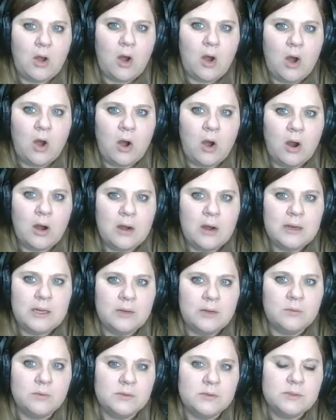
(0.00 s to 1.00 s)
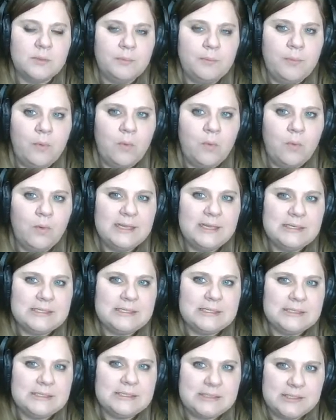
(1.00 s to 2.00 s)
R equals
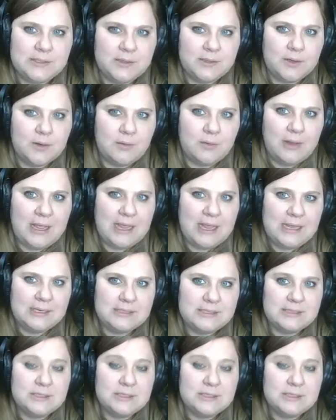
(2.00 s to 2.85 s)
0.08.